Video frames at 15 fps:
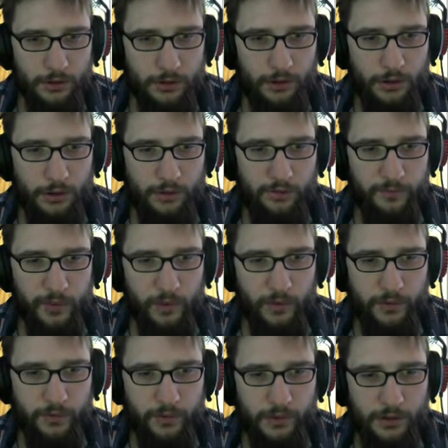Can have both
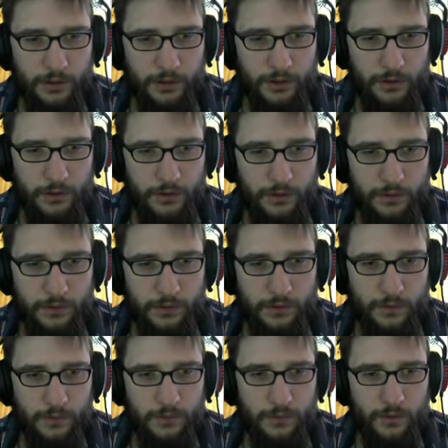of these. This is
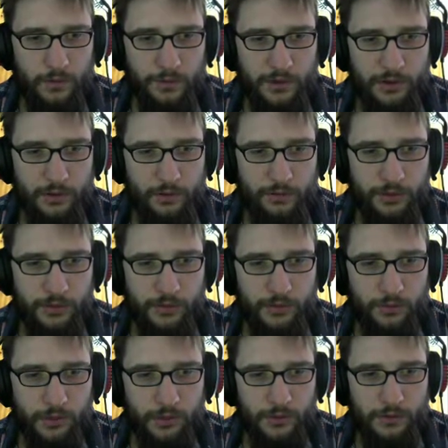stupid, stupid, stupid,
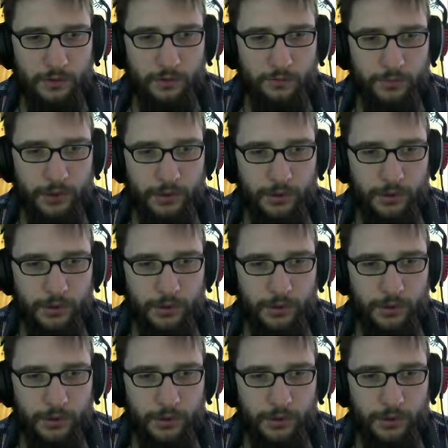stupid.